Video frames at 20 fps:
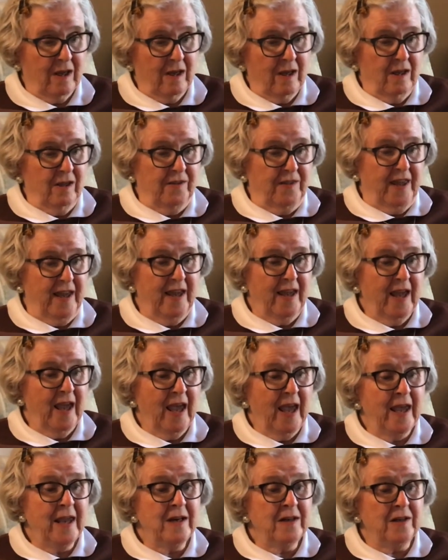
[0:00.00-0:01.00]
They
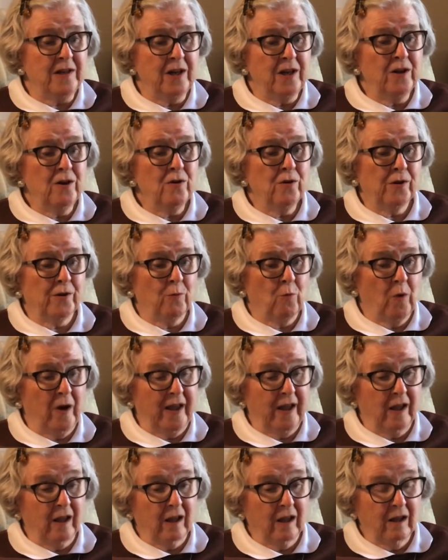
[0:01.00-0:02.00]
ate near the
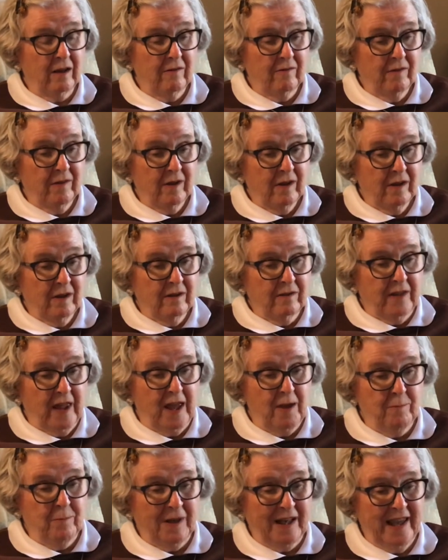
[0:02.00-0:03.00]
well.
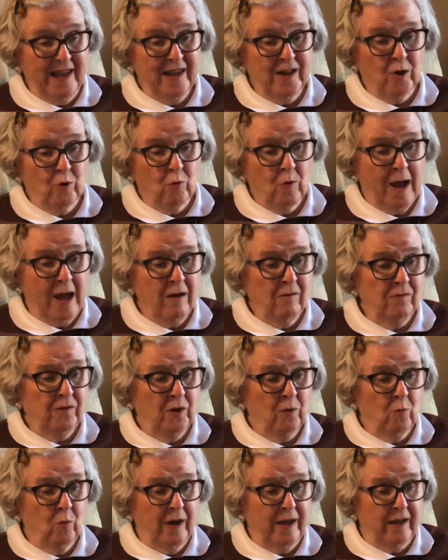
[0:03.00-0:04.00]
They played around
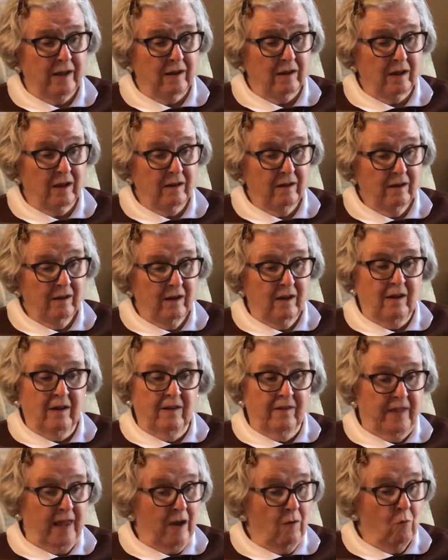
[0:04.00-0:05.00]
the well.
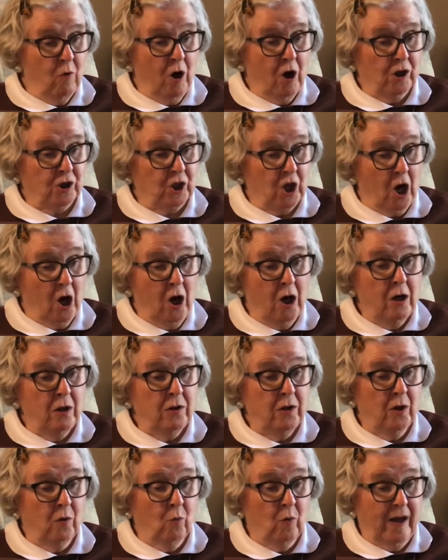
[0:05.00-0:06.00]
They walked on
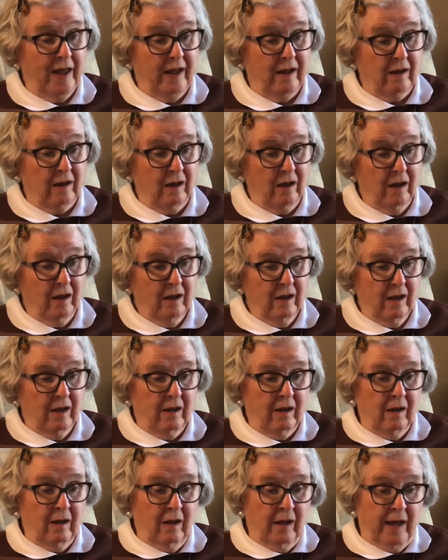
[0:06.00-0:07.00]
the well.
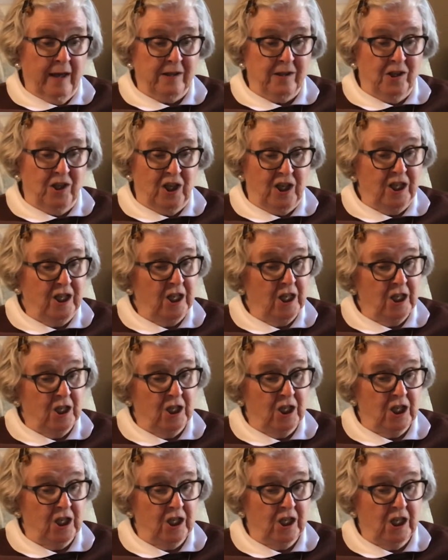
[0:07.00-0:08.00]
And tiki
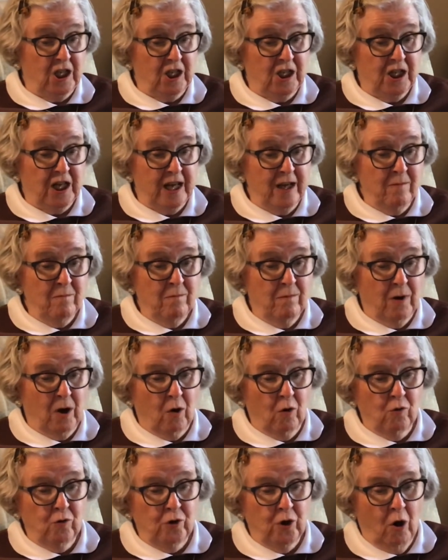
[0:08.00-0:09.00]
tiki
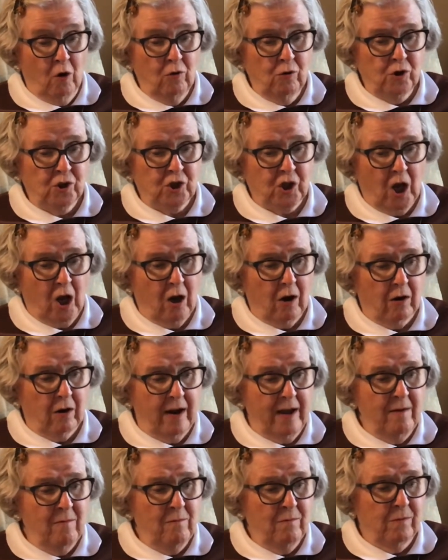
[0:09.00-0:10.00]
tembo, no sa
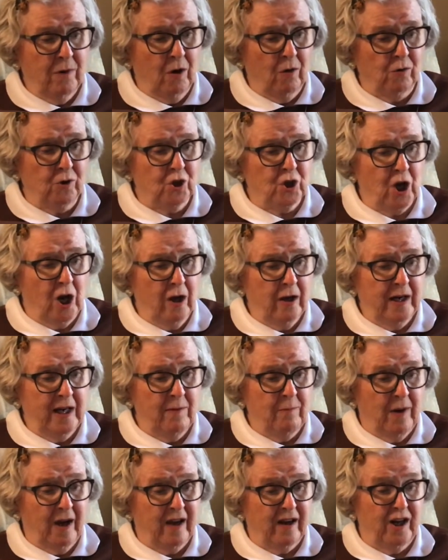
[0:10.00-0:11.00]
rembo, chari
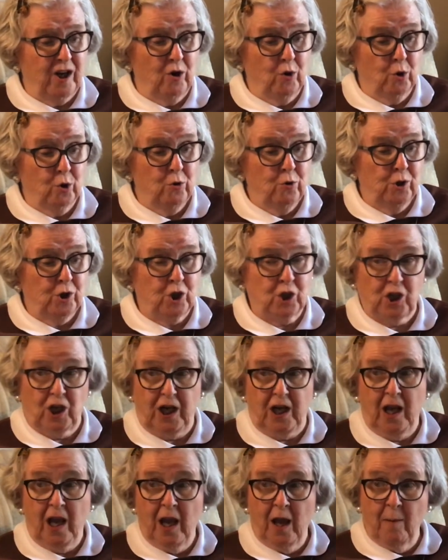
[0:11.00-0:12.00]
bari
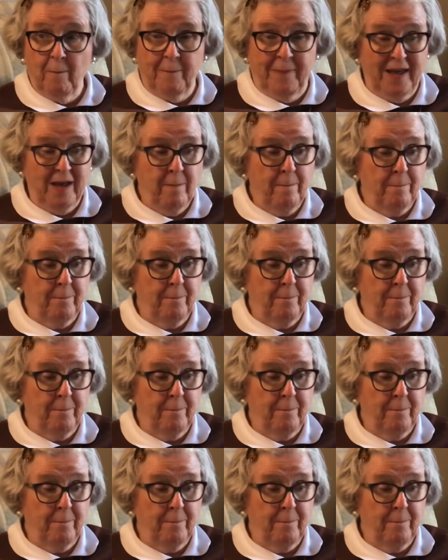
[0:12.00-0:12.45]
ruchi, pip